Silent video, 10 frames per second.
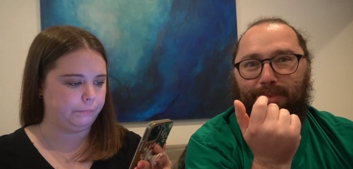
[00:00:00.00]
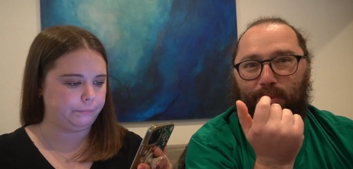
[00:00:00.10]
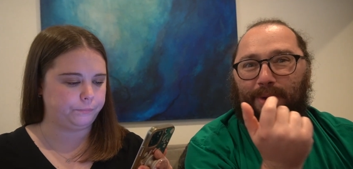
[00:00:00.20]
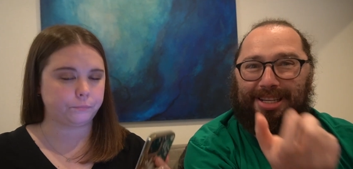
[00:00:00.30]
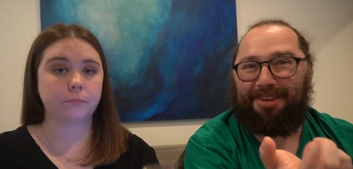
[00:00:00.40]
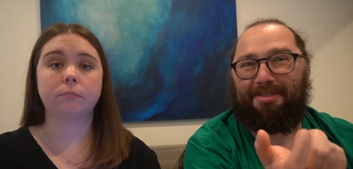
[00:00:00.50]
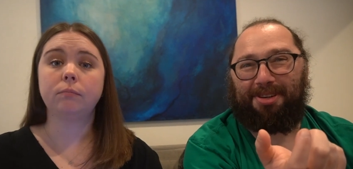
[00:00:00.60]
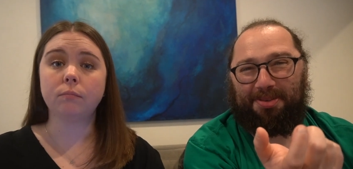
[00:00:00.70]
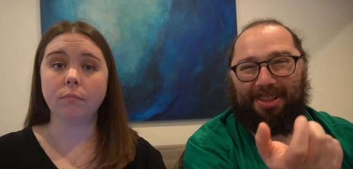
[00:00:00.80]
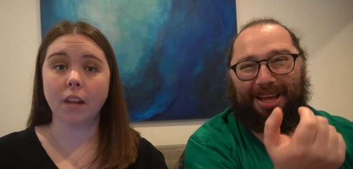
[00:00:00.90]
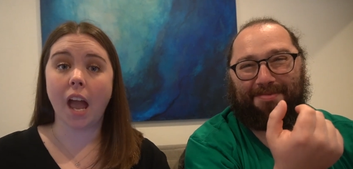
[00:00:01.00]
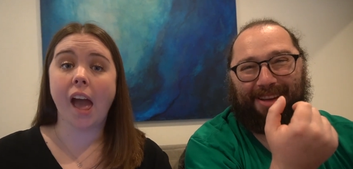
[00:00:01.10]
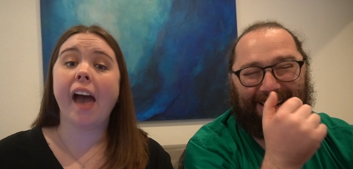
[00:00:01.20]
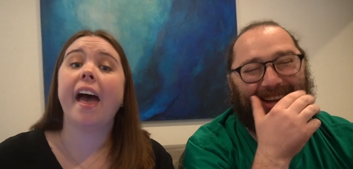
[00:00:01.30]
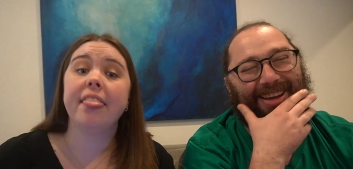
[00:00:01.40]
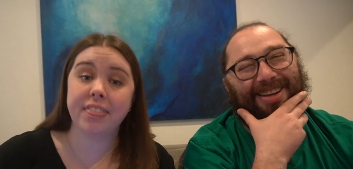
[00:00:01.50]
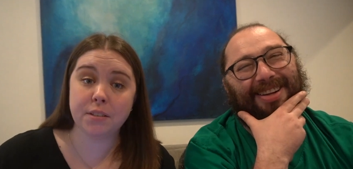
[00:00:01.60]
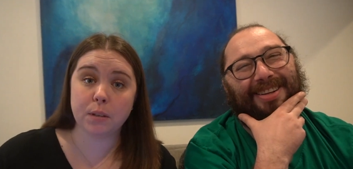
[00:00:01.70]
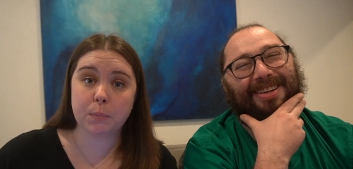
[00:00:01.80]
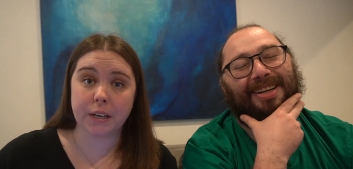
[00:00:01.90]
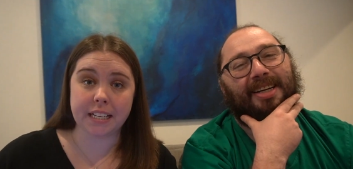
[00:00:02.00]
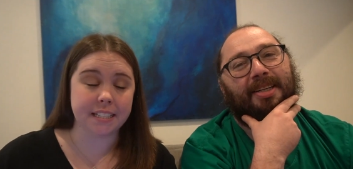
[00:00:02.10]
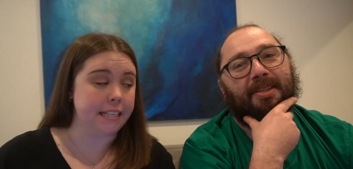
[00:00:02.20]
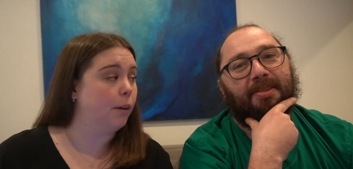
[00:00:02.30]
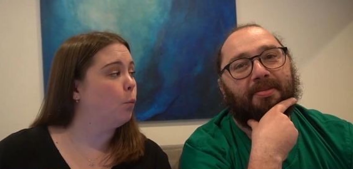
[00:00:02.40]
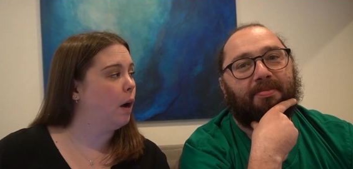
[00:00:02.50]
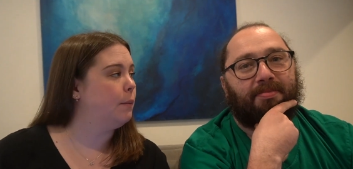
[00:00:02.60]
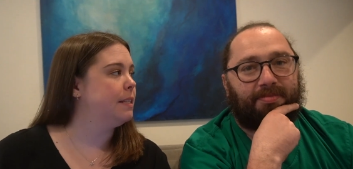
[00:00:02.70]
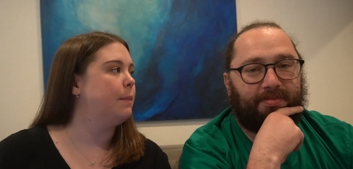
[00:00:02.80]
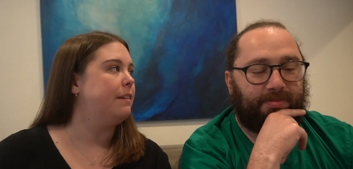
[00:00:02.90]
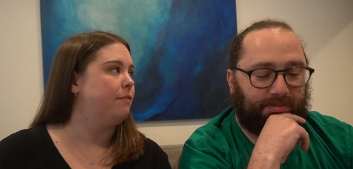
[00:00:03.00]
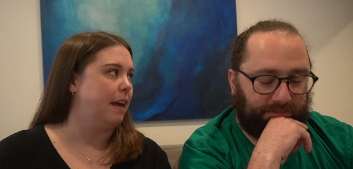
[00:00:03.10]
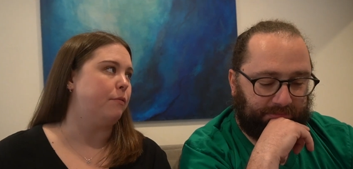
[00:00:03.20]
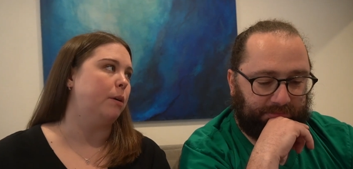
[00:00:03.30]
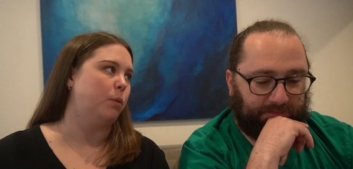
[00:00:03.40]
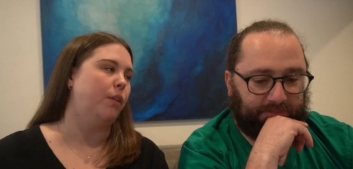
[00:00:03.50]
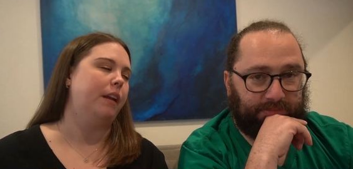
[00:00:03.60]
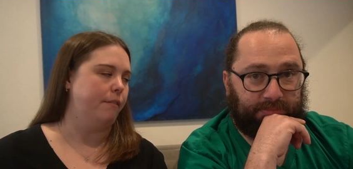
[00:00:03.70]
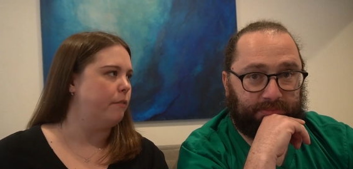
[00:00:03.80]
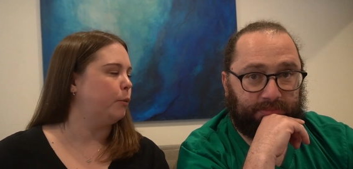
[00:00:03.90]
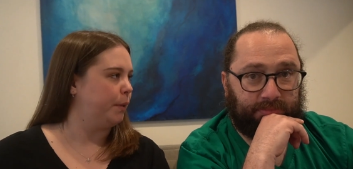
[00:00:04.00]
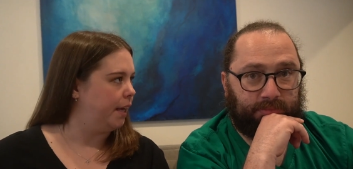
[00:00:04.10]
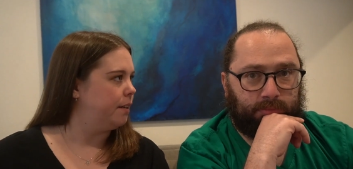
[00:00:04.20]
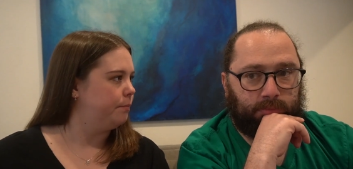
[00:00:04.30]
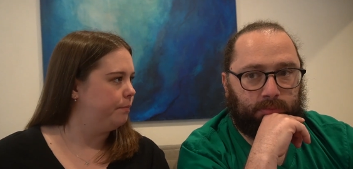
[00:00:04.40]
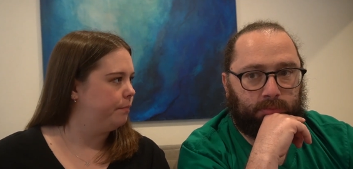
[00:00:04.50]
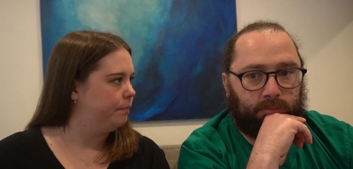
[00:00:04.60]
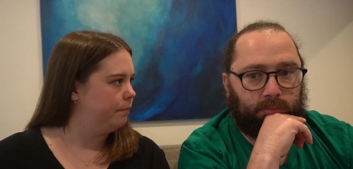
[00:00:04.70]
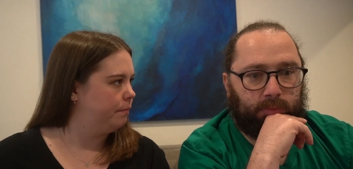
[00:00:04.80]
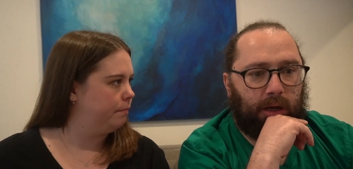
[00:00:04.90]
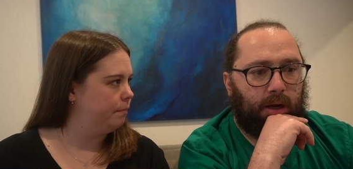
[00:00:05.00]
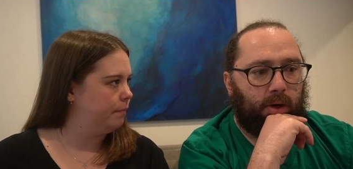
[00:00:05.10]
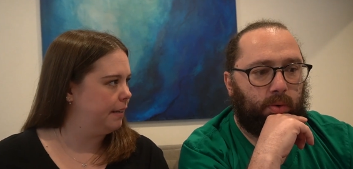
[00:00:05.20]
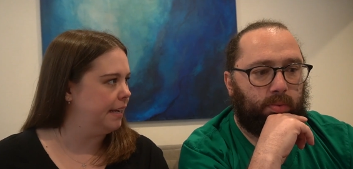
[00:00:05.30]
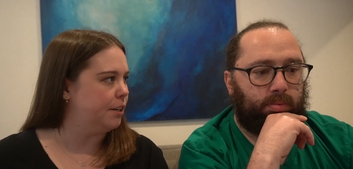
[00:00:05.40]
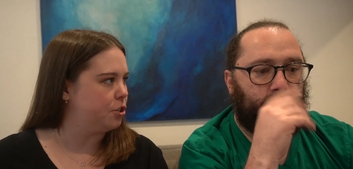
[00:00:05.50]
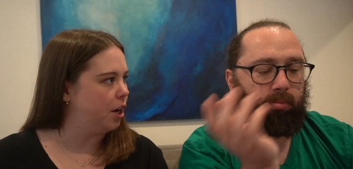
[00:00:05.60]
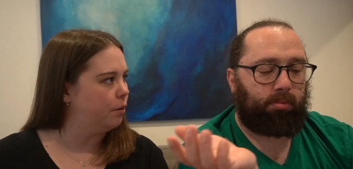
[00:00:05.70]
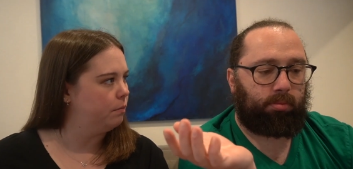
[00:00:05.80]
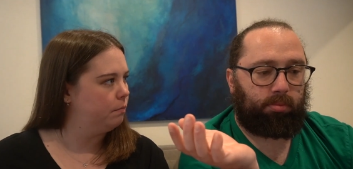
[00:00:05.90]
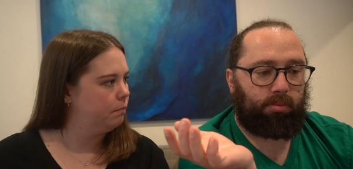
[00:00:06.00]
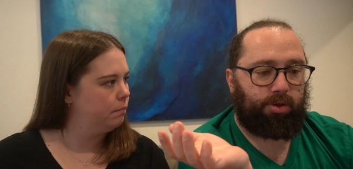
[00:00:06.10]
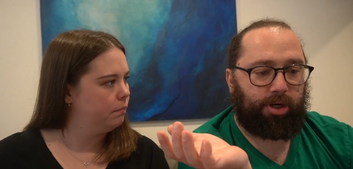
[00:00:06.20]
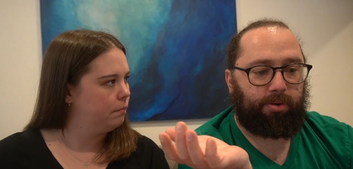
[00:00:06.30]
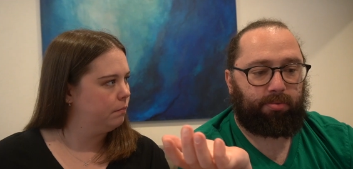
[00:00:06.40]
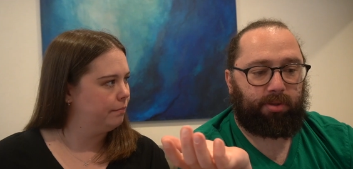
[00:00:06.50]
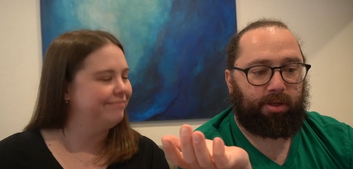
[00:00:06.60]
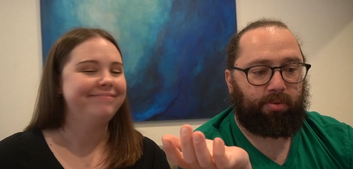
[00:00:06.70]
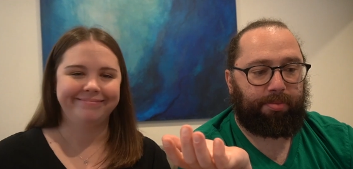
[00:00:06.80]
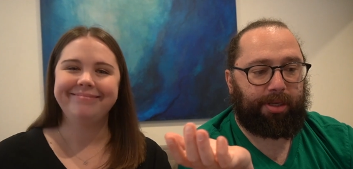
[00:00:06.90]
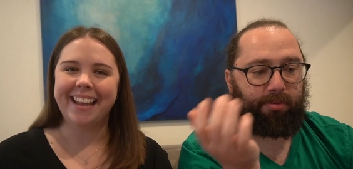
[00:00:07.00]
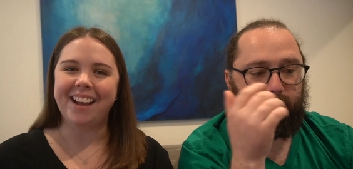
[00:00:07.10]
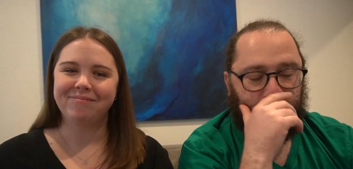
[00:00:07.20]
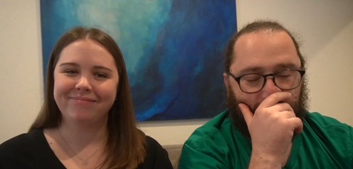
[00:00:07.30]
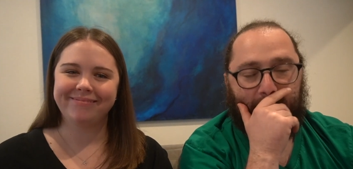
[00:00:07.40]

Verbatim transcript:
Speaker 1: What difference would that make?
Speaker 2: This one's pretty easy. What was my favorite role that I've ever played? Oh. In a show.
Speaker 1: Joe in Little Women.
Speaker 2: Yeah. Yeah.